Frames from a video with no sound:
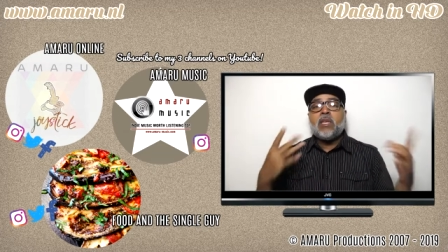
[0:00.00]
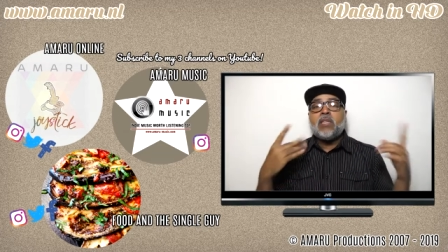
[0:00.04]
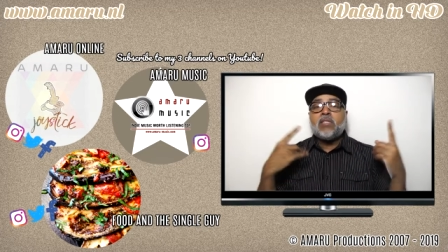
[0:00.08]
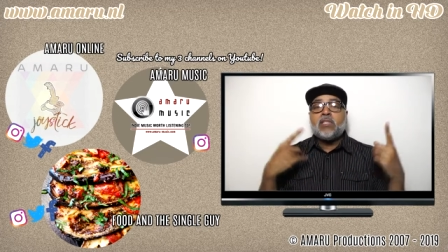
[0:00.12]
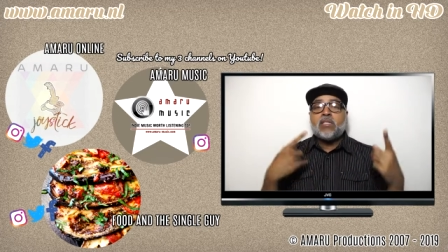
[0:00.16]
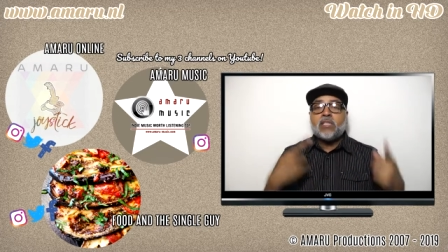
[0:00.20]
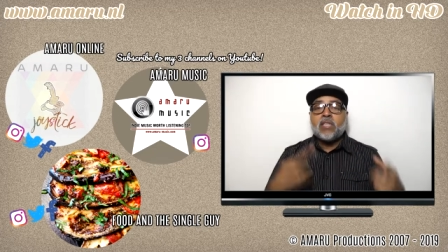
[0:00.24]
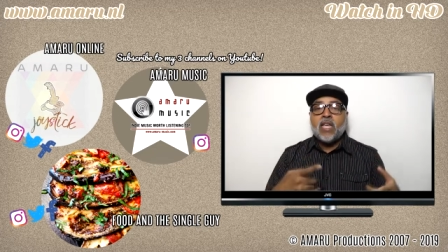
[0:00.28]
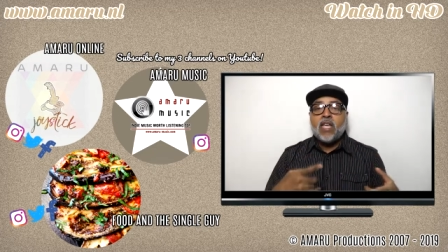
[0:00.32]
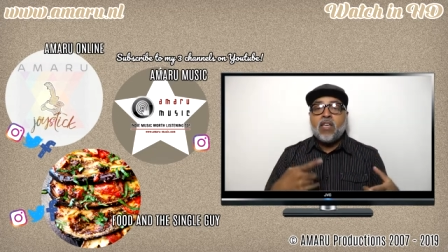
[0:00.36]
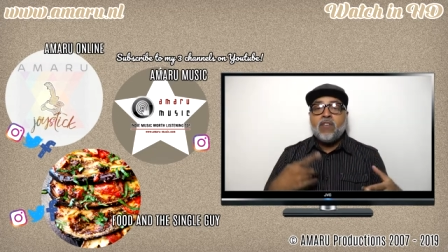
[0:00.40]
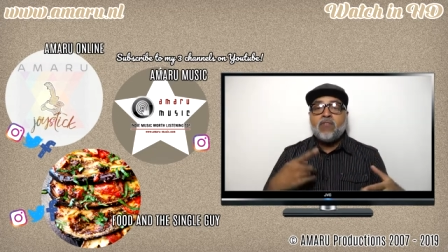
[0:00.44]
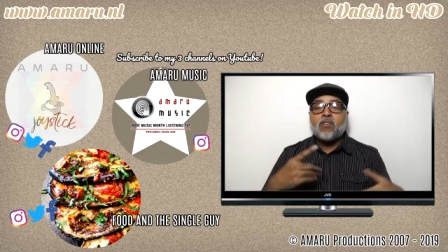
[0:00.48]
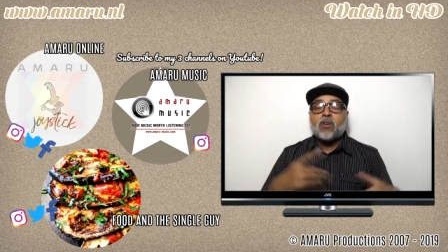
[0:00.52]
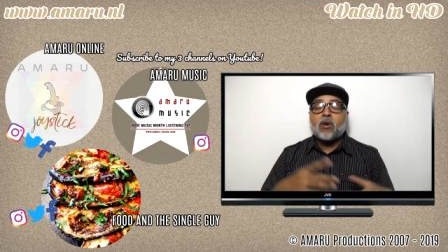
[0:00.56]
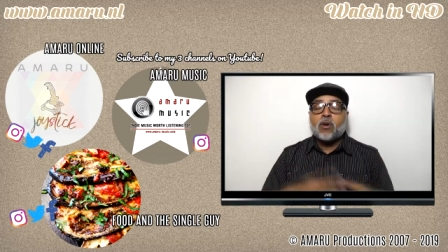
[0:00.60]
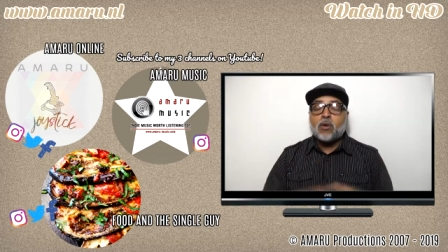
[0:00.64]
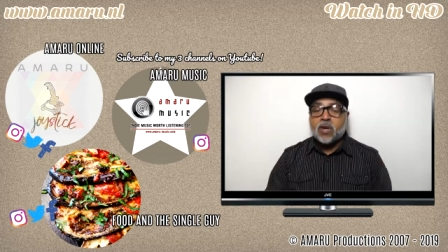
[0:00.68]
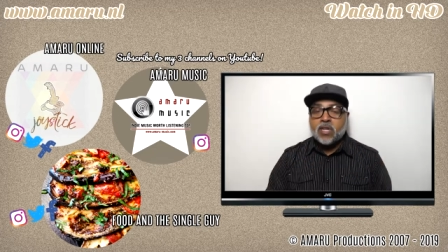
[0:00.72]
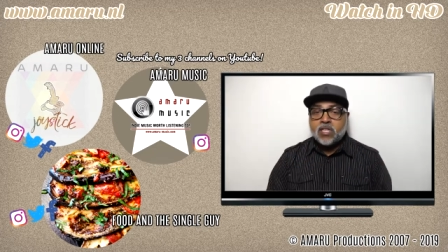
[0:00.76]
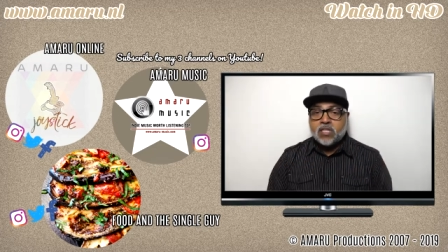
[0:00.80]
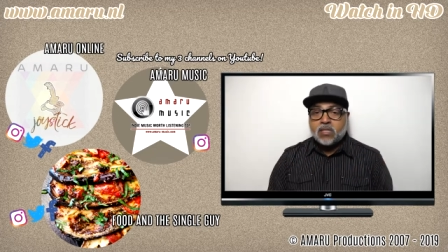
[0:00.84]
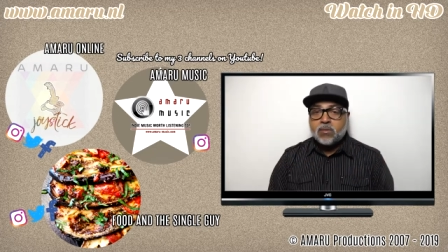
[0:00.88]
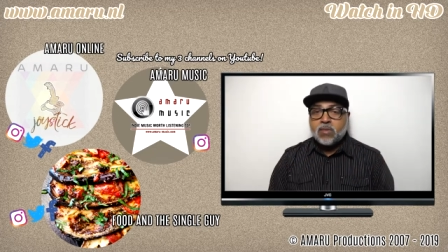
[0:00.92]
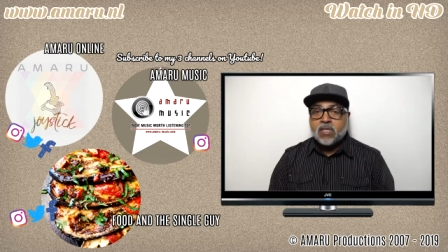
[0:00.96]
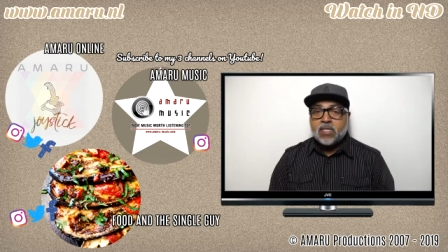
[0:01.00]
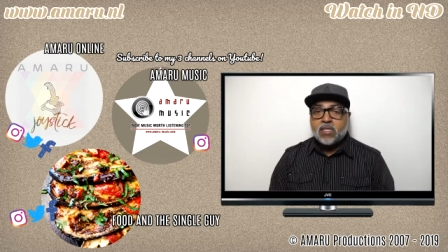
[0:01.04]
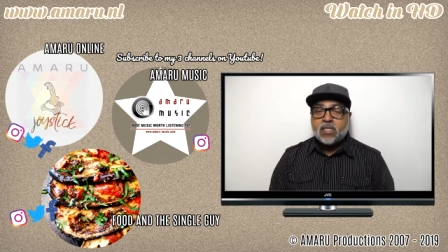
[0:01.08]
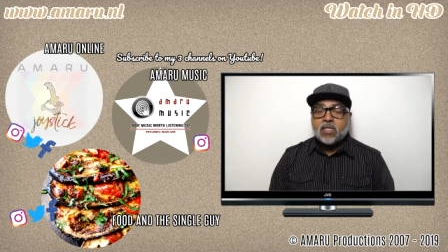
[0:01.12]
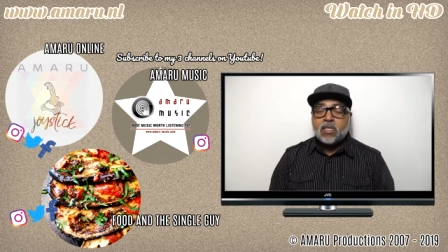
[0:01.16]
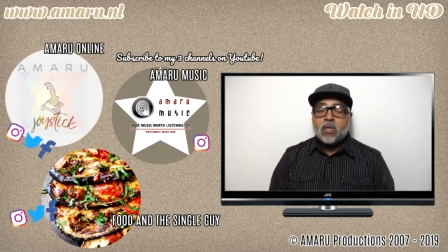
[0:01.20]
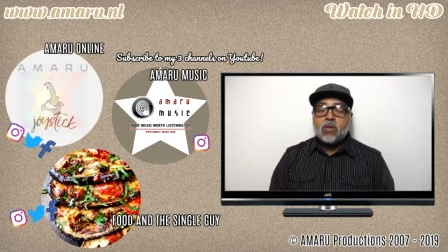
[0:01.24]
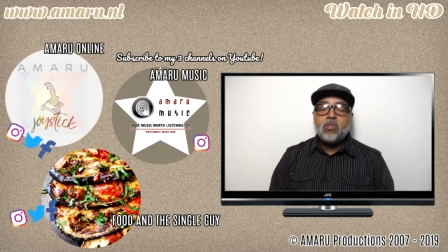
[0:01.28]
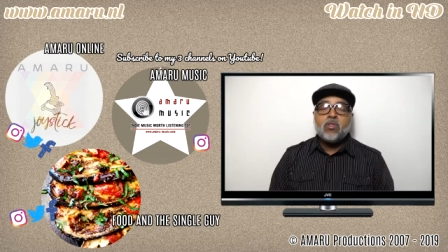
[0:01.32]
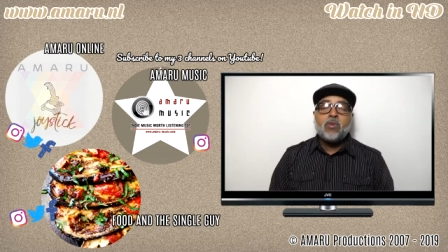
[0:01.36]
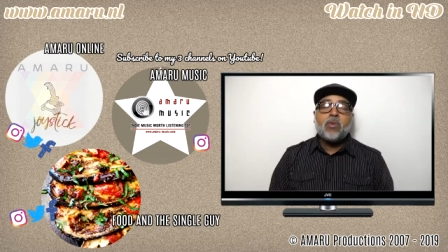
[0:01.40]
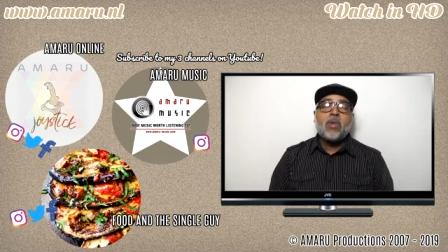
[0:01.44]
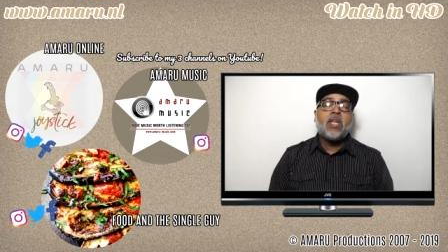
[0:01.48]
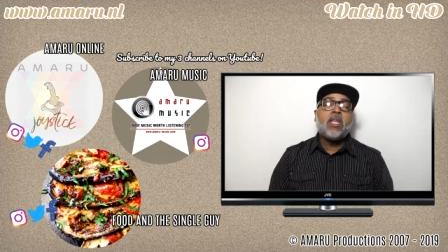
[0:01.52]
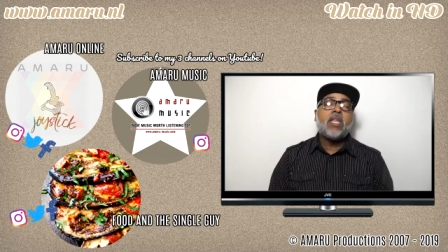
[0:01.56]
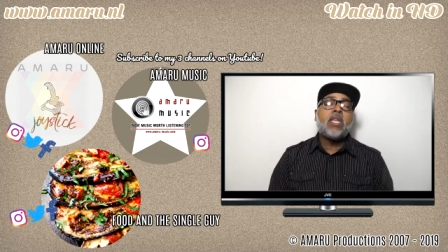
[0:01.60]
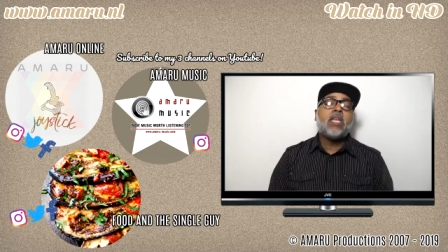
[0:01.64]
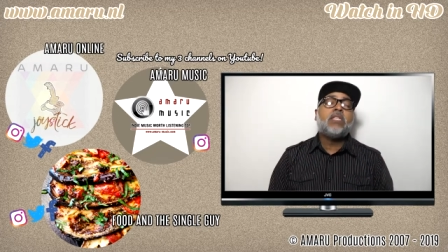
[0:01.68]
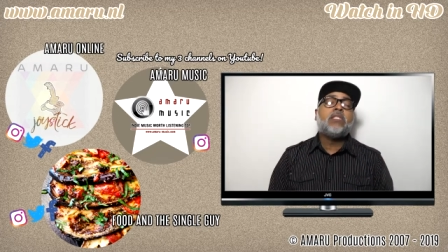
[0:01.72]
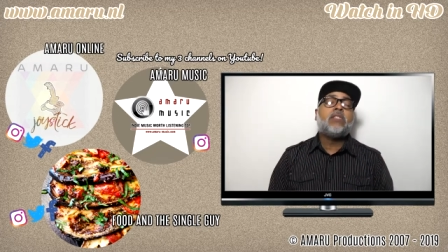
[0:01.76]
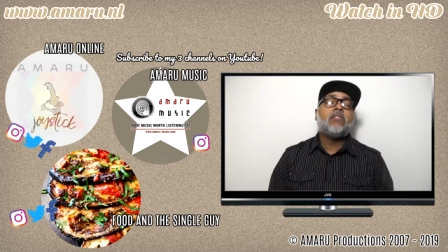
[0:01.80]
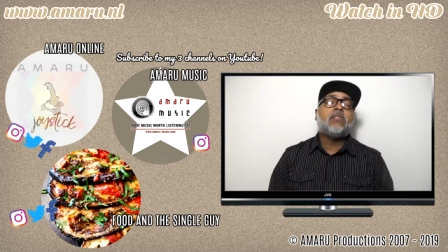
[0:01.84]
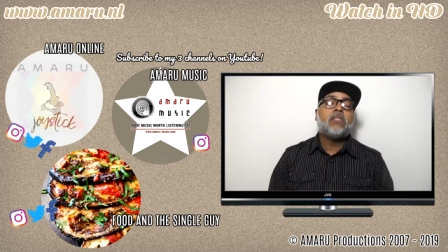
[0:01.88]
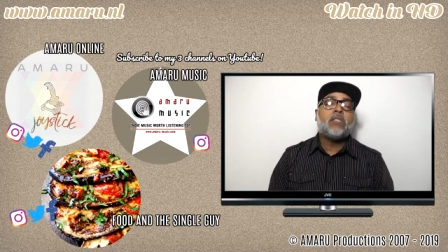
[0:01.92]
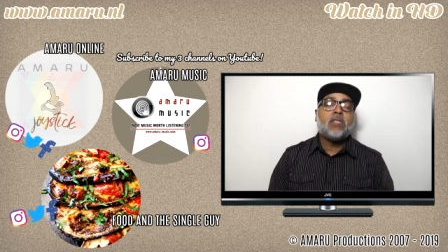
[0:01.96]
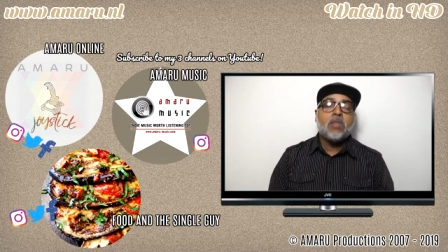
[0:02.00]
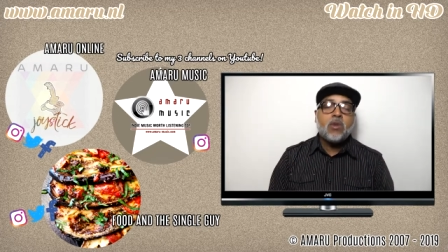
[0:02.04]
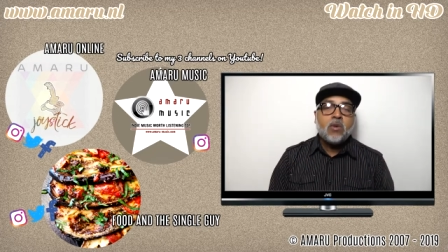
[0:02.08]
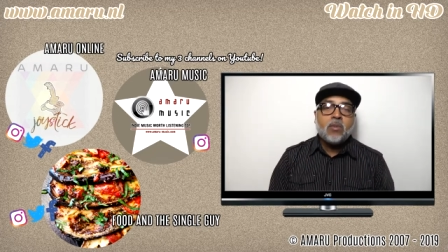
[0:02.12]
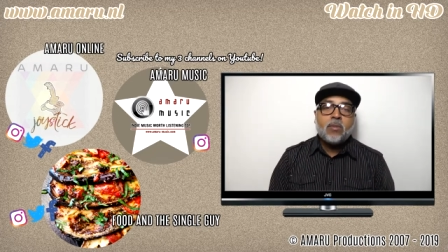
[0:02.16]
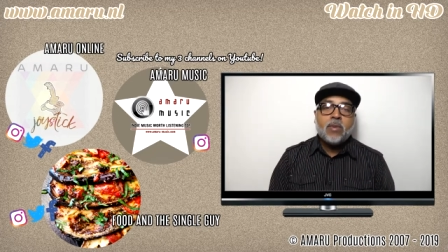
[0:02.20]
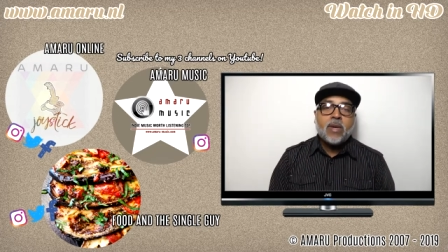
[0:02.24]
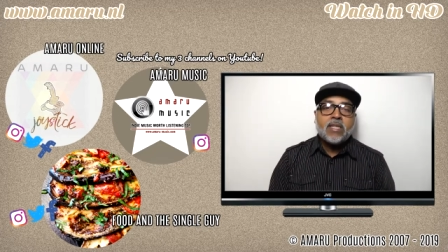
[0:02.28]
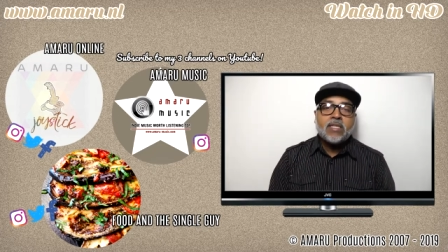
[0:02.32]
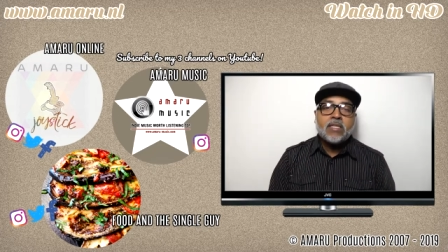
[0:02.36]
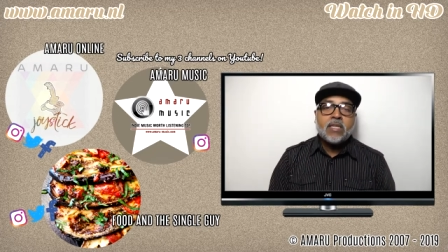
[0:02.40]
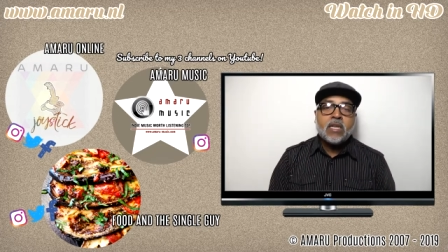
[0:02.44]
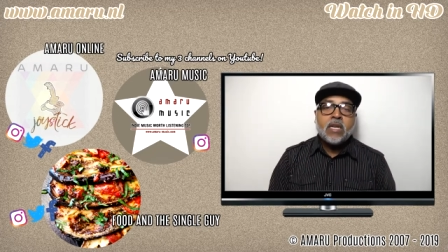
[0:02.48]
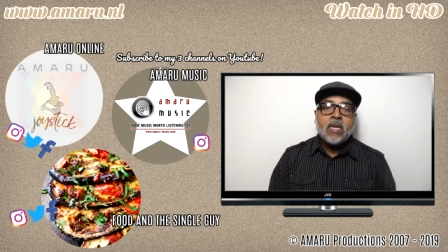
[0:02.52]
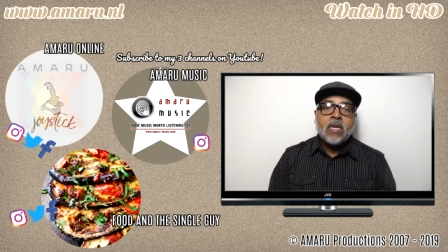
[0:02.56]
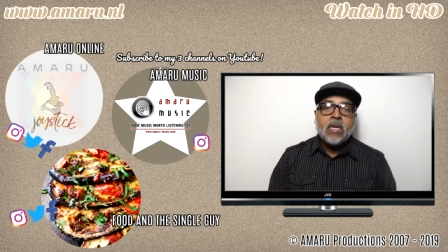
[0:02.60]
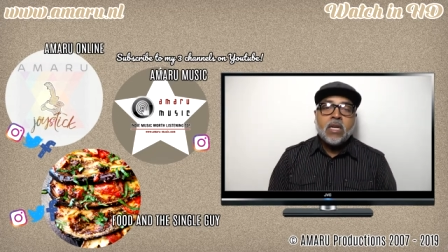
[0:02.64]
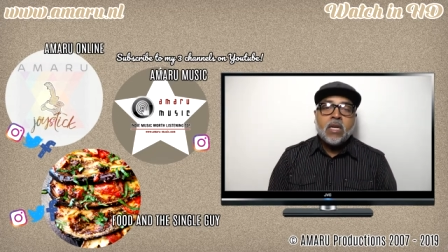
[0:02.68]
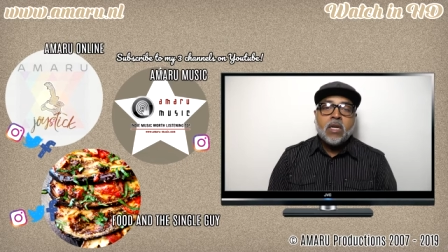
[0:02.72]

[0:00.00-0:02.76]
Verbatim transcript: safe Christmas. Don't do anything stupid.